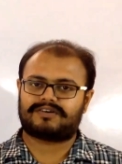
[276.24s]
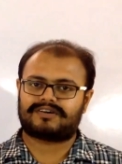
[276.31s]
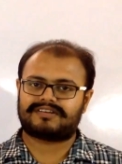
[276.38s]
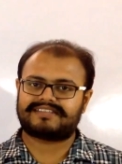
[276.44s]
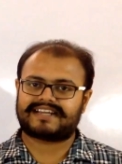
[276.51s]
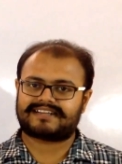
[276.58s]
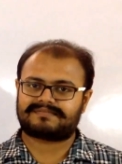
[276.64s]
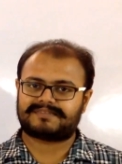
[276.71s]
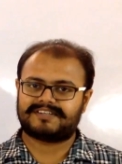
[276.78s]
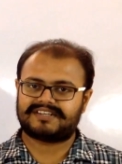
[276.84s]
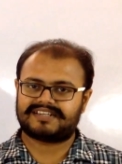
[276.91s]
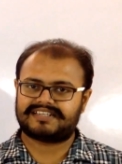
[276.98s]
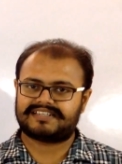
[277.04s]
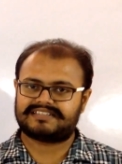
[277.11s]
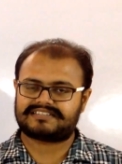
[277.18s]
or that
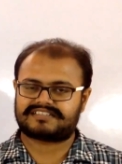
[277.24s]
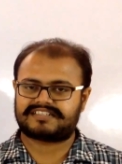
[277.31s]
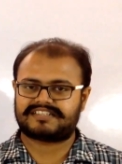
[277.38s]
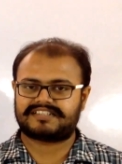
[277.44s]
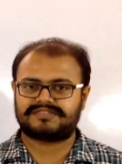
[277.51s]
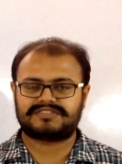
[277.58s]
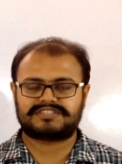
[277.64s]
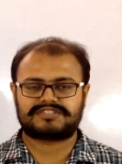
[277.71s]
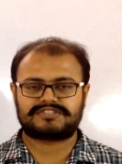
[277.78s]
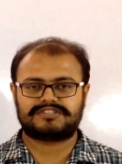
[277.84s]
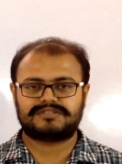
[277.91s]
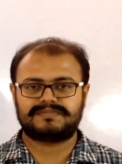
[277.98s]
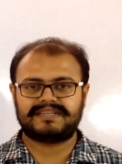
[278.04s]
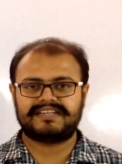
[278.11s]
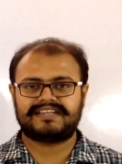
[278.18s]
particular institute
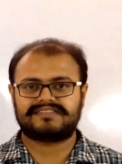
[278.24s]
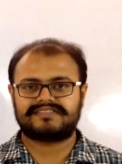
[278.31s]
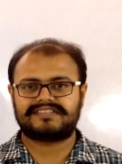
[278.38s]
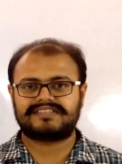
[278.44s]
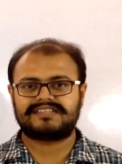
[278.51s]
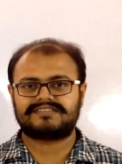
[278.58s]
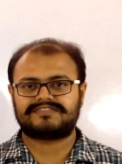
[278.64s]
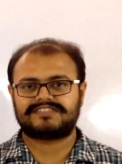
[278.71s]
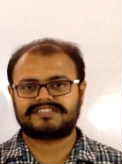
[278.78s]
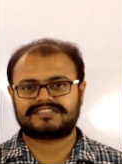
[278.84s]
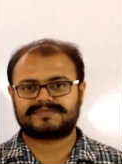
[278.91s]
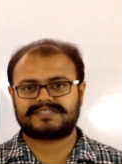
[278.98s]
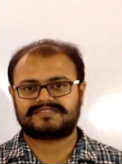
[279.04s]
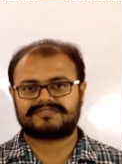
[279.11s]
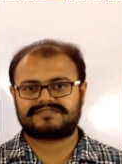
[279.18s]
should be given the
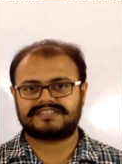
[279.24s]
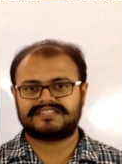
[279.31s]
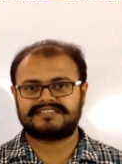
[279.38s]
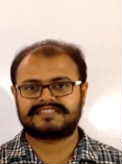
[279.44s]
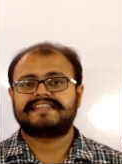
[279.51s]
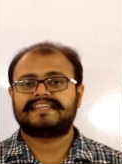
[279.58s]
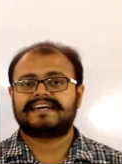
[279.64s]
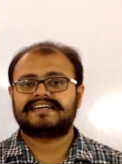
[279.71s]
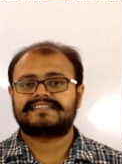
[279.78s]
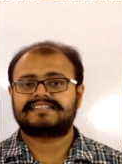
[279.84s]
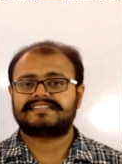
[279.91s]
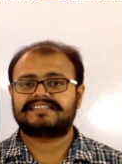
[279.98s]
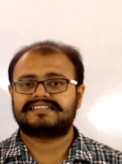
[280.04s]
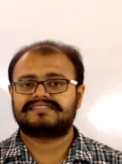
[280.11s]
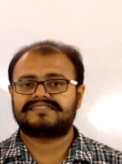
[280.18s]
first preference. The
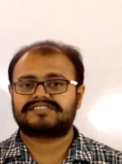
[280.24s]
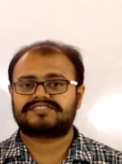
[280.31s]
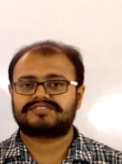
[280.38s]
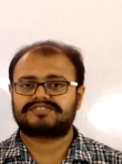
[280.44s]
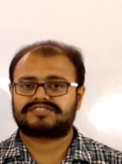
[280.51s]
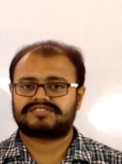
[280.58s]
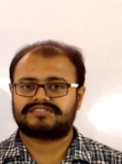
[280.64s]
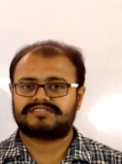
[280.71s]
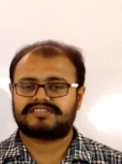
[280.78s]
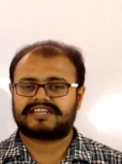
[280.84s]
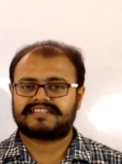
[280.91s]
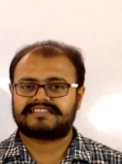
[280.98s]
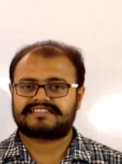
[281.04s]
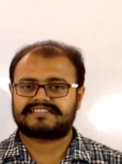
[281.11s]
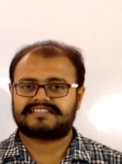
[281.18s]
other thing which you should
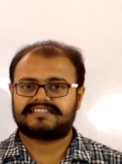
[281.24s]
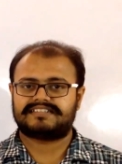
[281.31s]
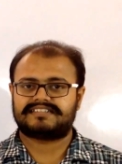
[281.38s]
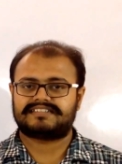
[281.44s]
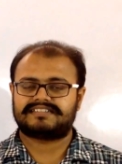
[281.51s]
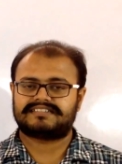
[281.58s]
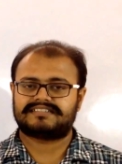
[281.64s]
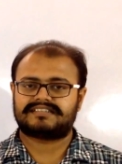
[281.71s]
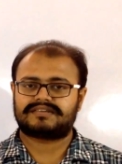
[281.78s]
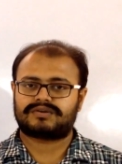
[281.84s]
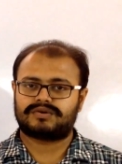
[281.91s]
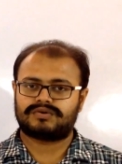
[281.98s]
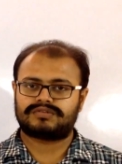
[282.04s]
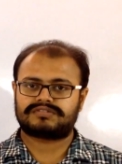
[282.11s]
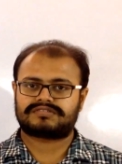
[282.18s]
consider is the
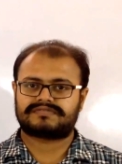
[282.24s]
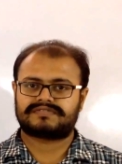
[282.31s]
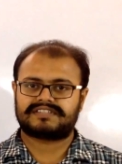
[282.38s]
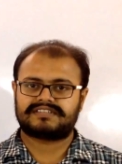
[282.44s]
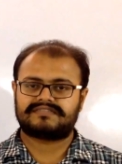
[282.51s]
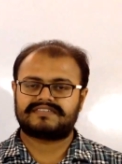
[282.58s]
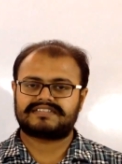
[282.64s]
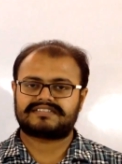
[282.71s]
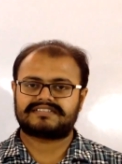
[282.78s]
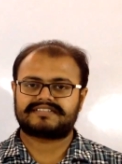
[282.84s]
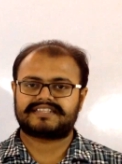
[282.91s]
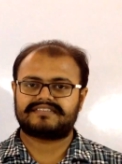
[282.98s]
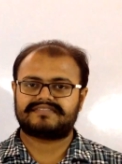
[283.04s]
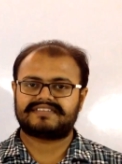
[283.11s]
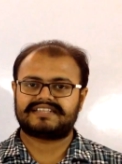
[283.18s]
coursework which
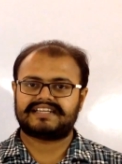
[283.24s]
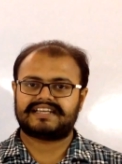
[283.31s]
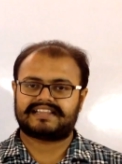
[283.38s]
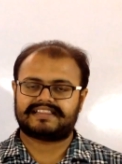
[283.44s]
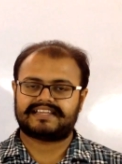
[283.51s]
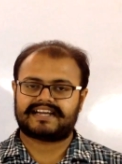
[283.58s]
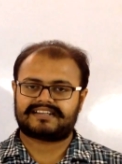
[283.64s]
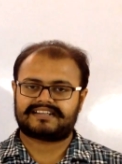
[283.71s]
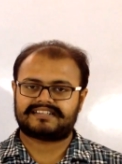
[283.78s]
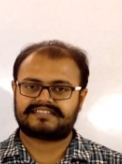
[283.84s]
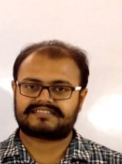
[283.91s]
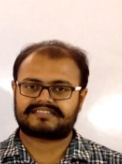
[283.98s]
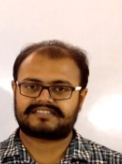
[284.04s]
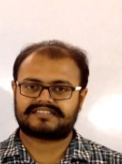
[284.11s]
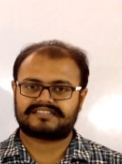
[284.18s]
is given in that
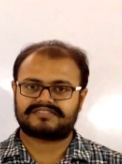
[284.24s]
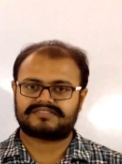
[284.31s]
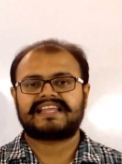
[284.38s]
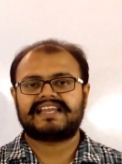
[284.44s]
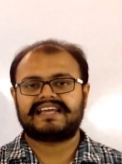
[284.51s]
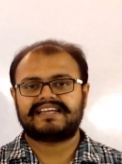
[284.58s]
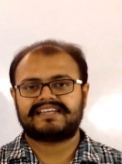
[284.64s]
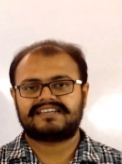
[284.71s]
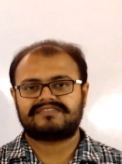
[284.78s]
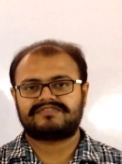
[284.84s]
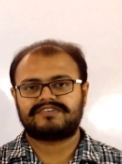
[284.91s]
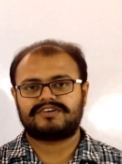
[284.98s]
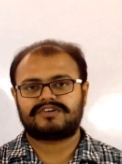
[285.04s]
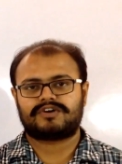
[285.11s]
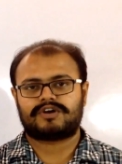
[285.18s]
institute. Like
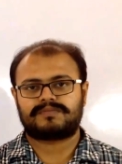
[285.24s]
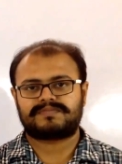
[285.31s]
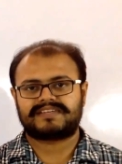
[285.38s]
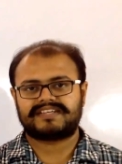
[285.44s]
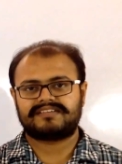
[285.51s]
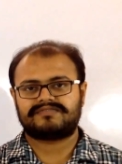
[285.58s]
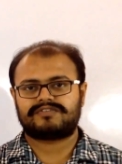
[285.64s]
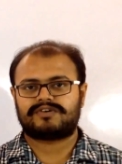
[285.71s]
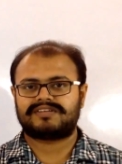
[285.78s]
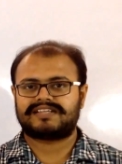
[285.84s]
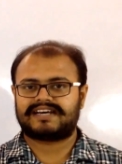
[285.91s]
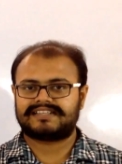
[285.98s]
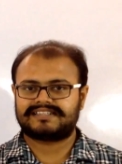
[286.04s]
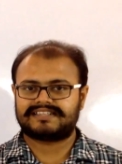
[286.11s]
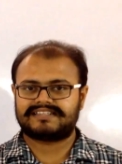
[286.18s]
if you are opting for
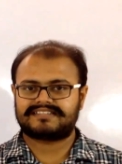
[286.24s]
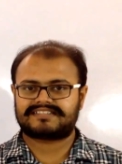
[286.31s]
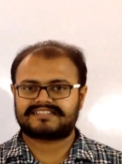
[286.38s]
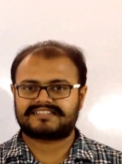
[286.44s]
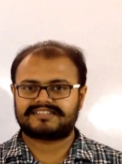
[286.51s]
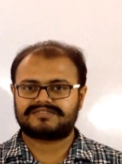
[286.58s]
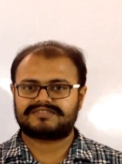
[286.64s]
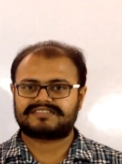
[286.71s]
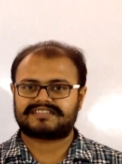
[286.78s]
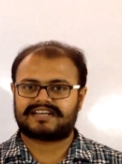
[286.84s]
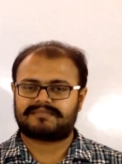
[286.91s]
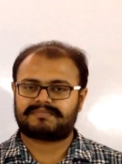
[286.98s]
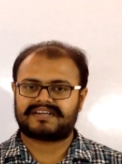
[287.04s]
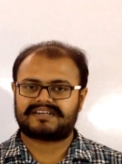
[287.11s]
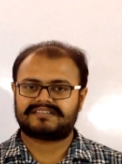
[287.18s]
other institutes
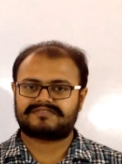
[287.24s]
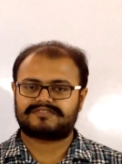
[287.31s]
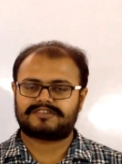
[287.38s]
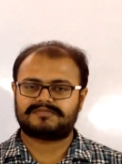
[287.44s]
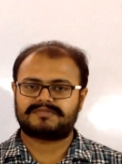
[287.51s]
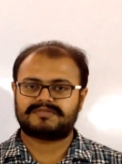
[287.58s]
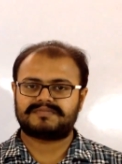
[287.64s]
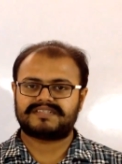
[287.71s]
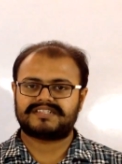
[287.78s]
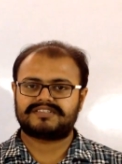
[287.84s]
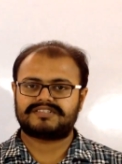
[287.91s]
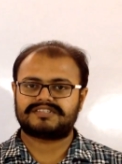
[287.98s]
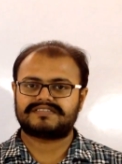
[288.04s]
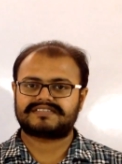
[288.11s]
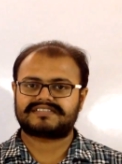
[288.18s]
apart from Mumbai
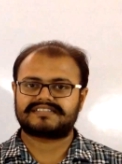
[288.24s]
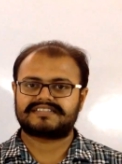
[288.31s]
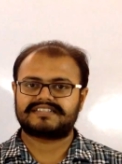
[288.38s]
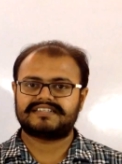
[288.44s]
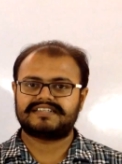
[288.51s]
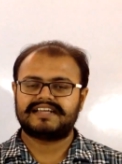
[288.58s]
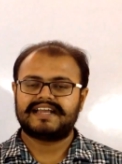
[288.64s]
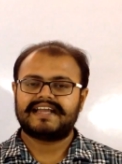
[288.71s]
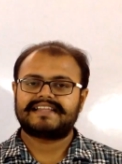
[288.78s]
University,